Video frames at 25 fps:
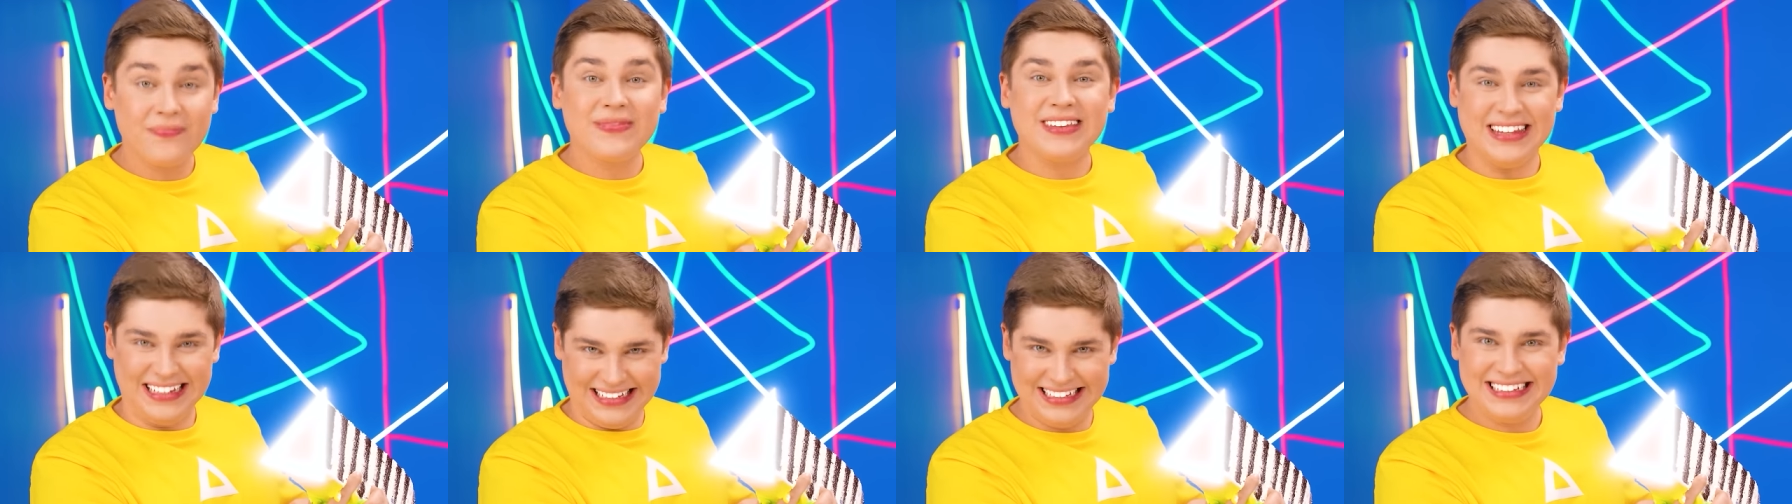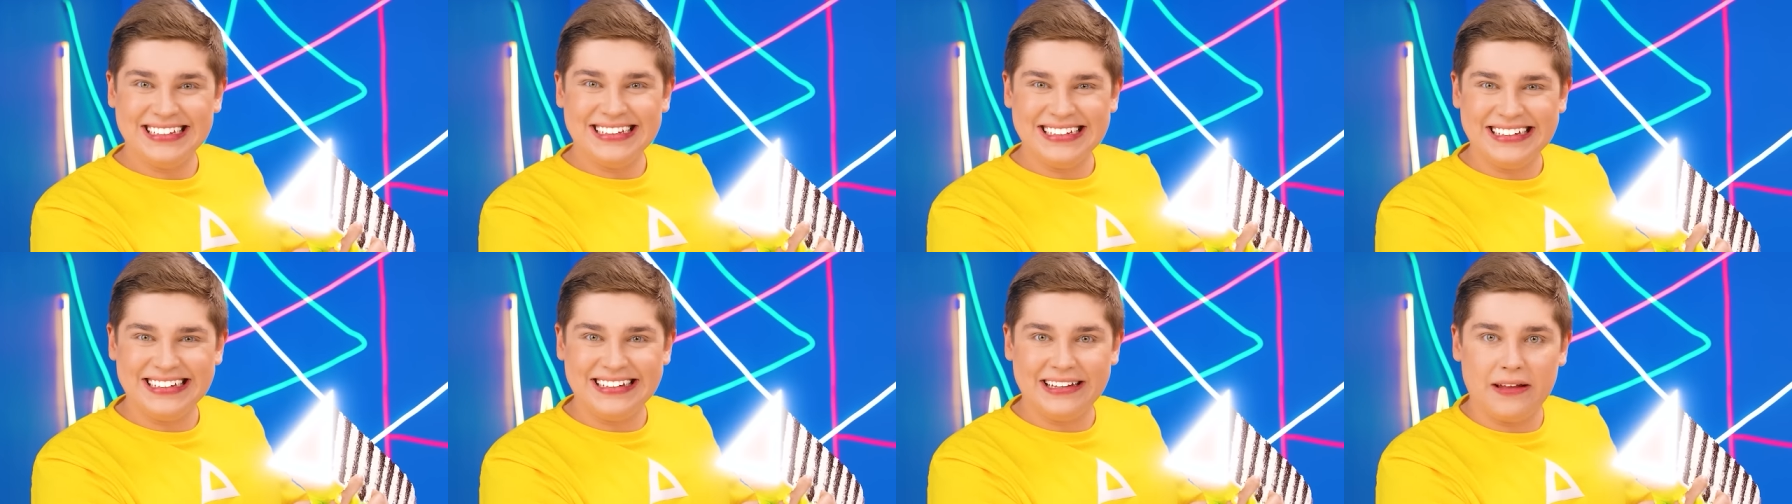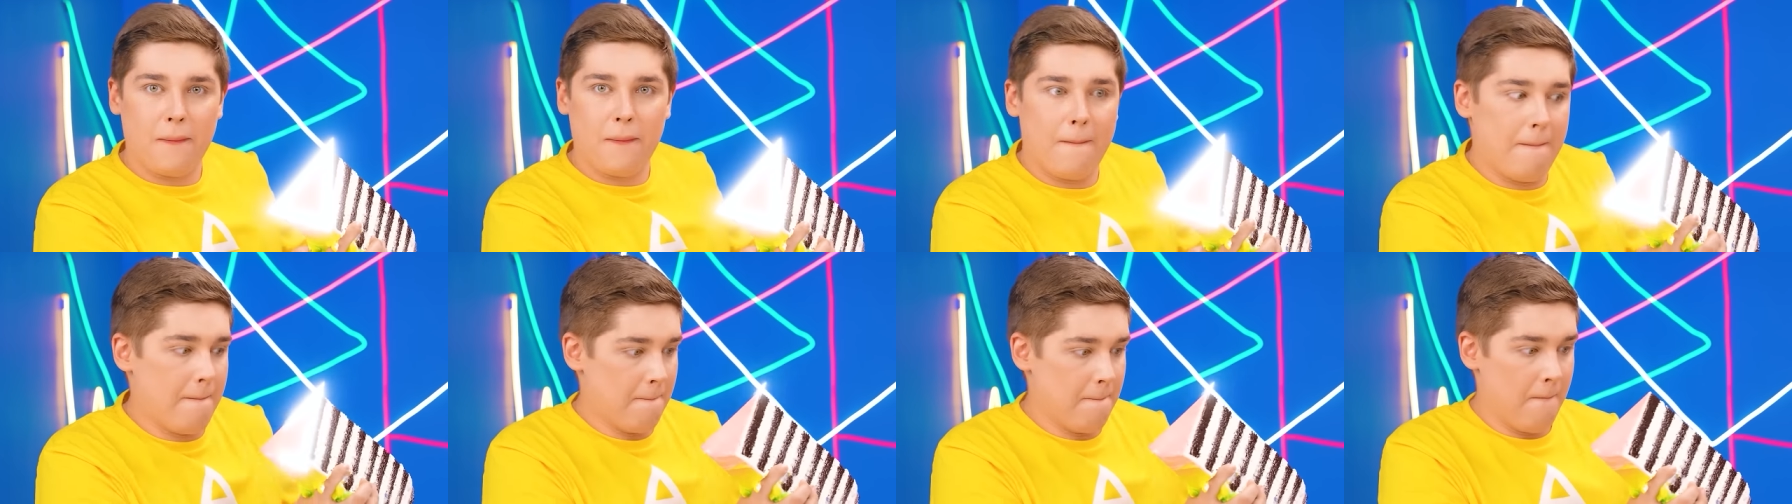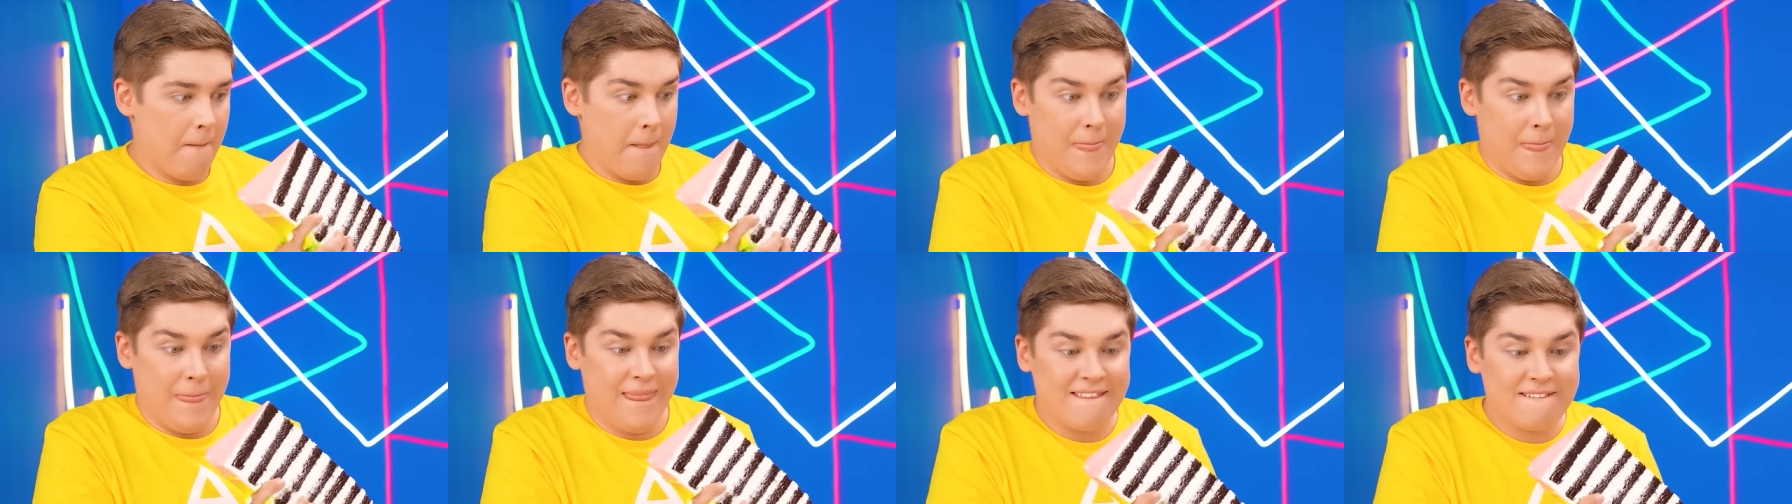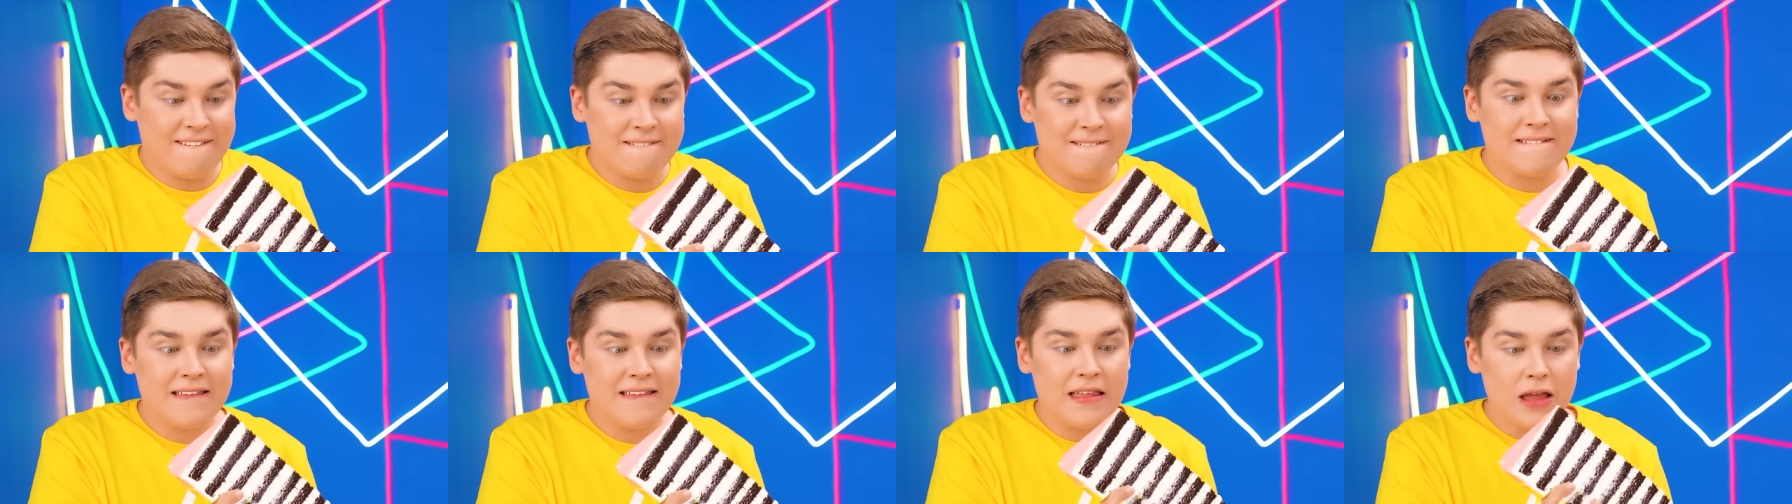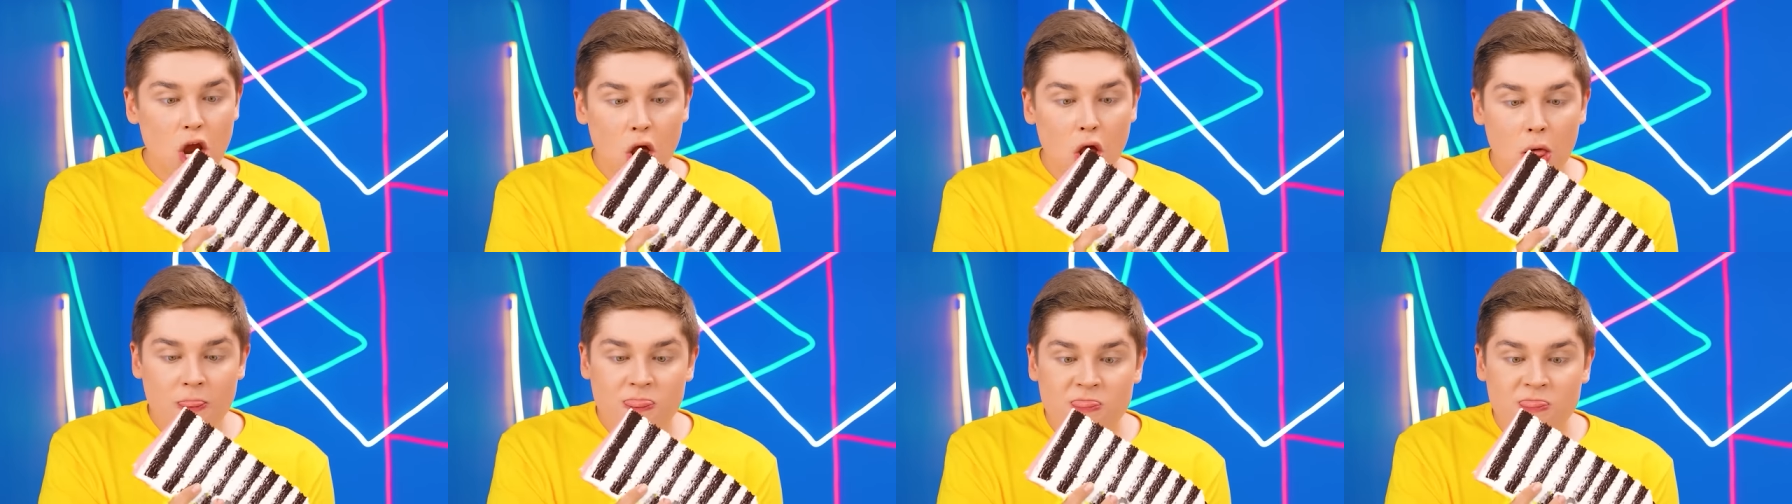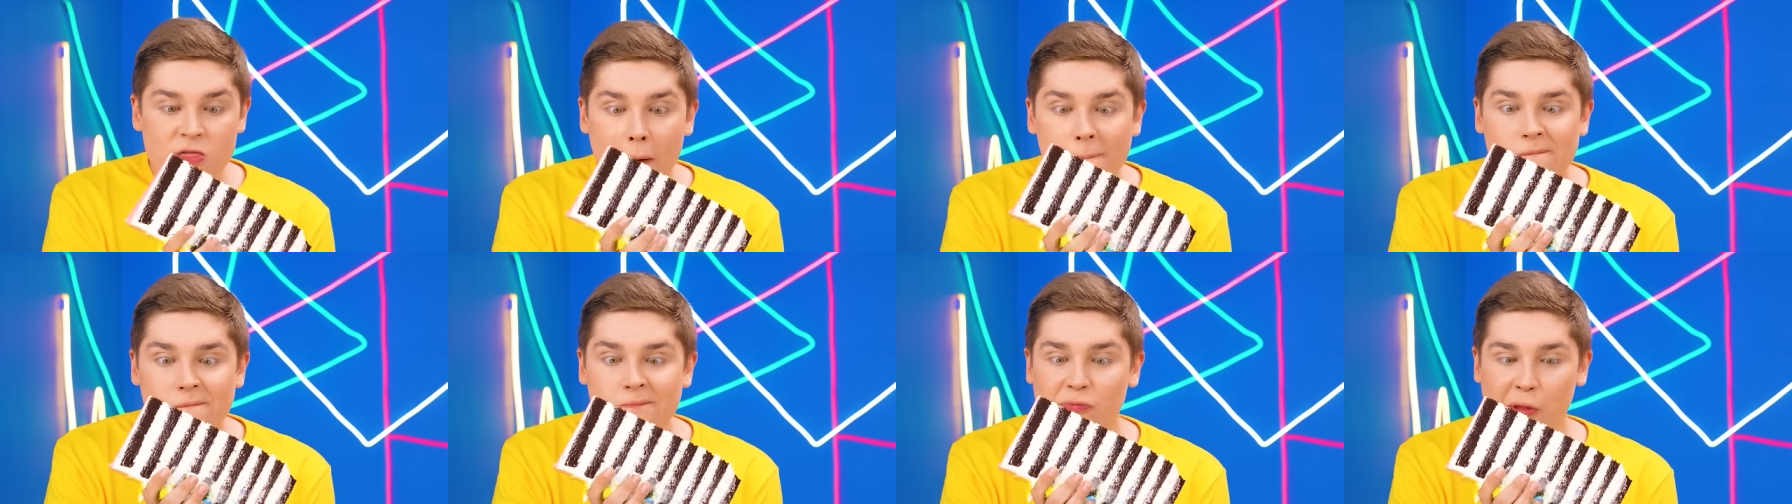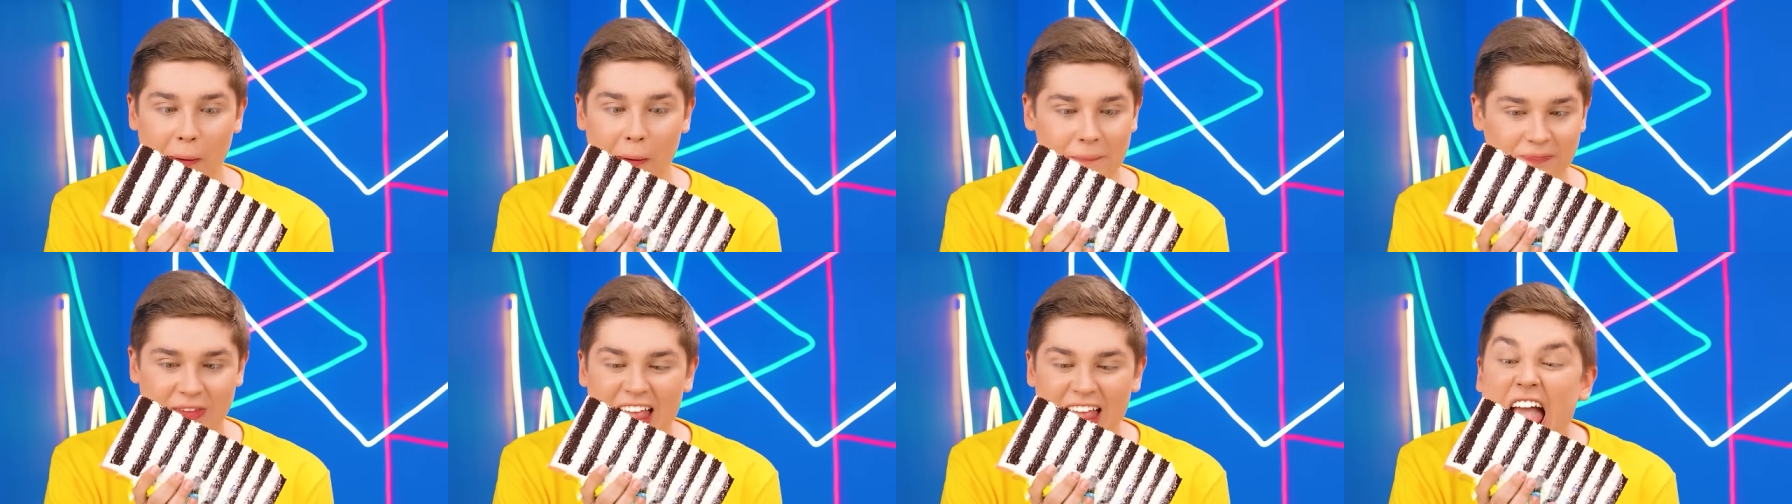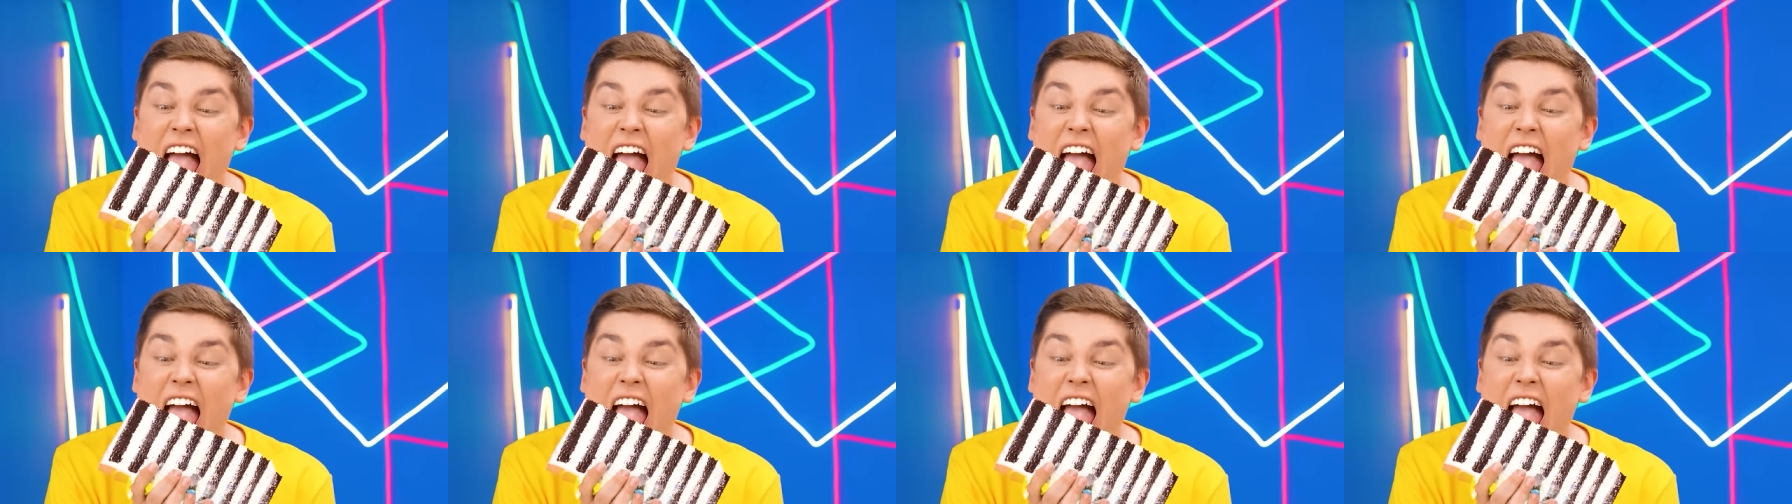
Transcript: Now I'm gonna eat it while Sam and Phoebe are